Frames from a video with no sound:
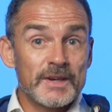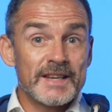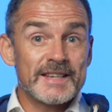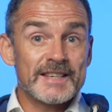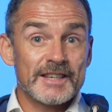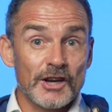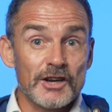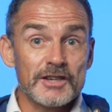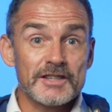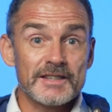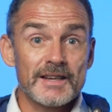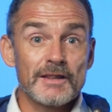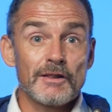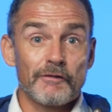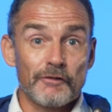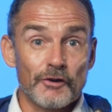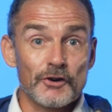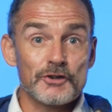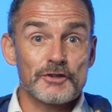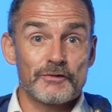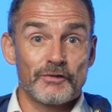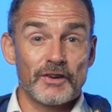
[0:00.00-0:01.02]
we discussed in the
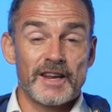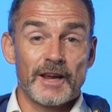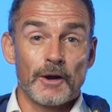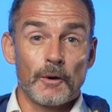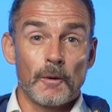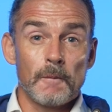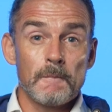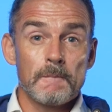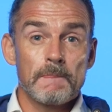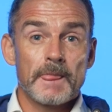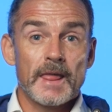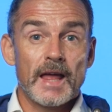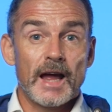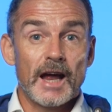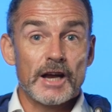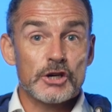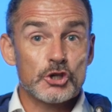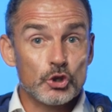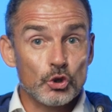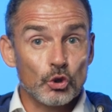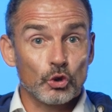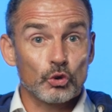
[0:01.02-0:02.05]
first video,
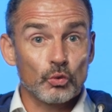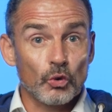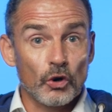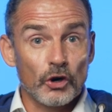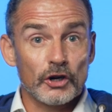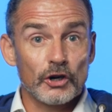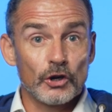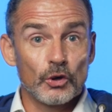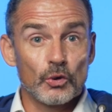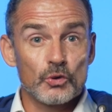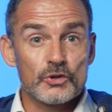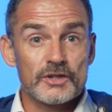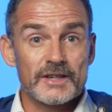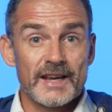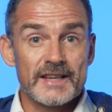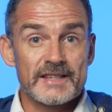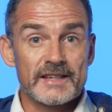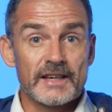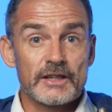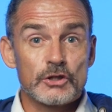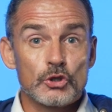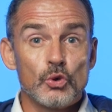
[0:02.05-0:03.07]
Assured Workloads
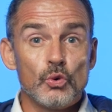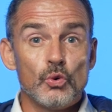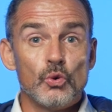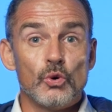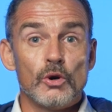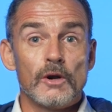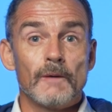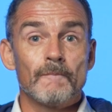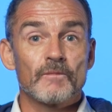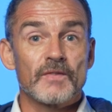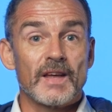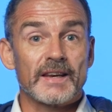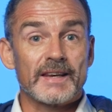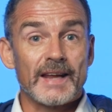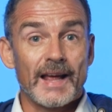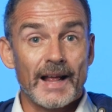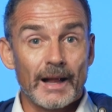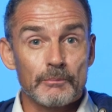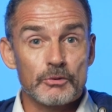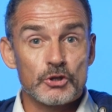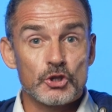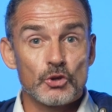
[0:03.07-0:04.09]
is a tool that
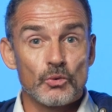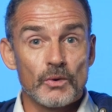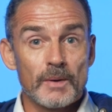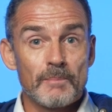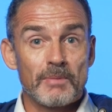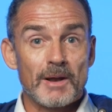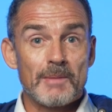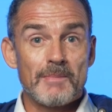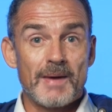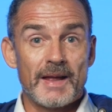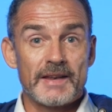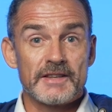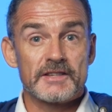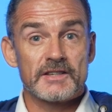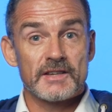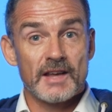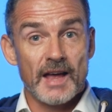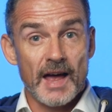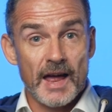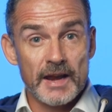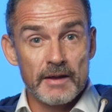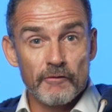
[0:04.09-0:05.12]
helps you implement
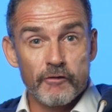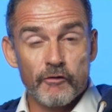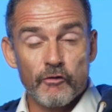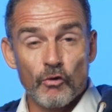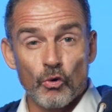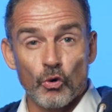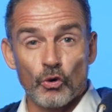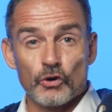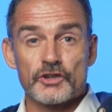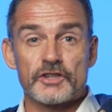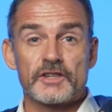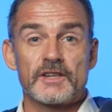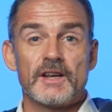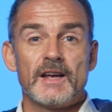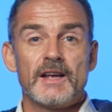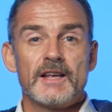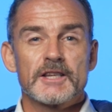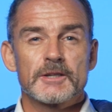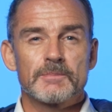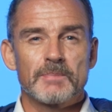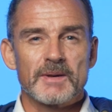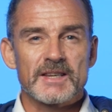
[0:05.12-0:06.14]
and enforce
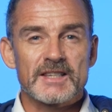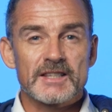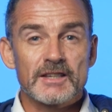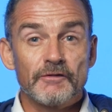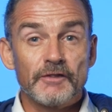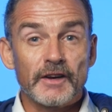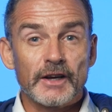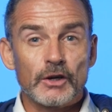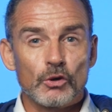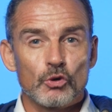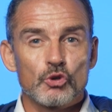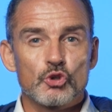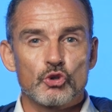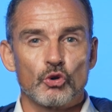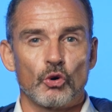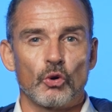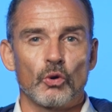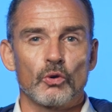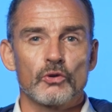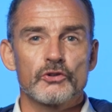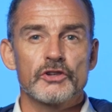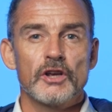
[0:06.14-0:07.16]
specific
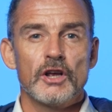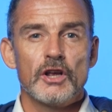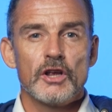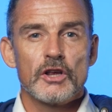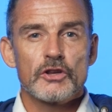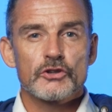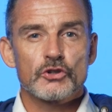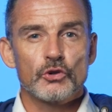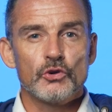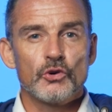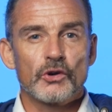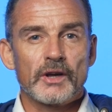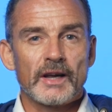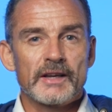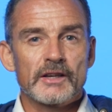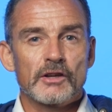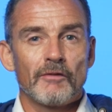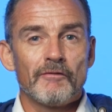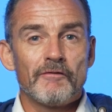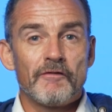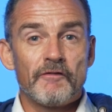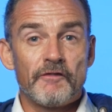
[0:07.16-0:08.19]
controls so you can
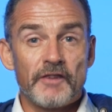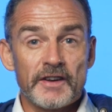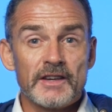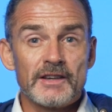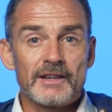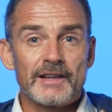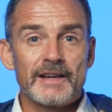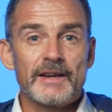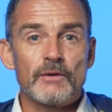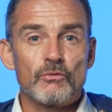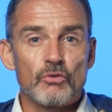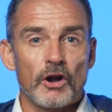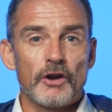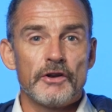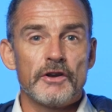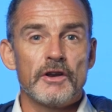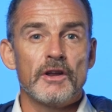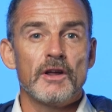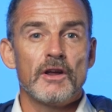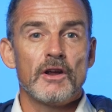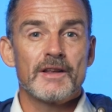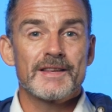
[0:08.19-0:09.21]
confidently
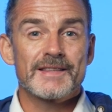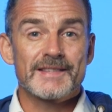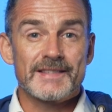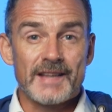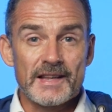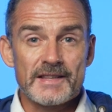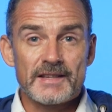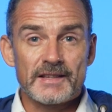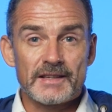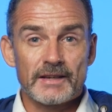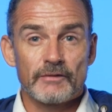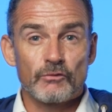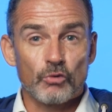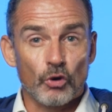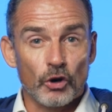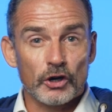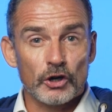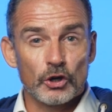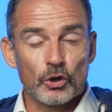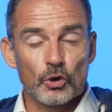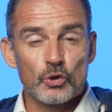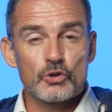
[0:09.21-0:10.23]
run sensitive
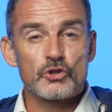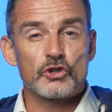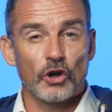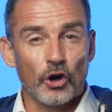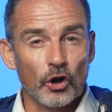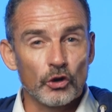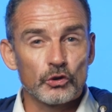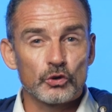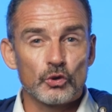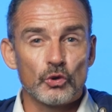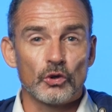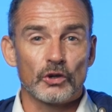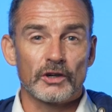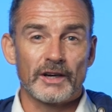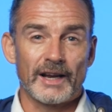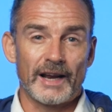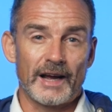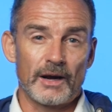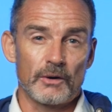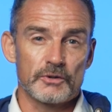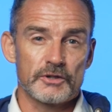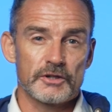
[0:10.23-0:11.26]
workloads on Google
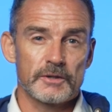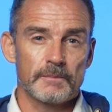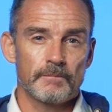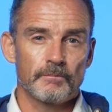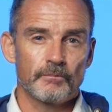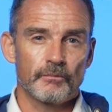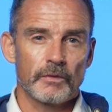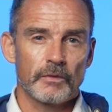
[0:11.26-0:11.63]
Clouds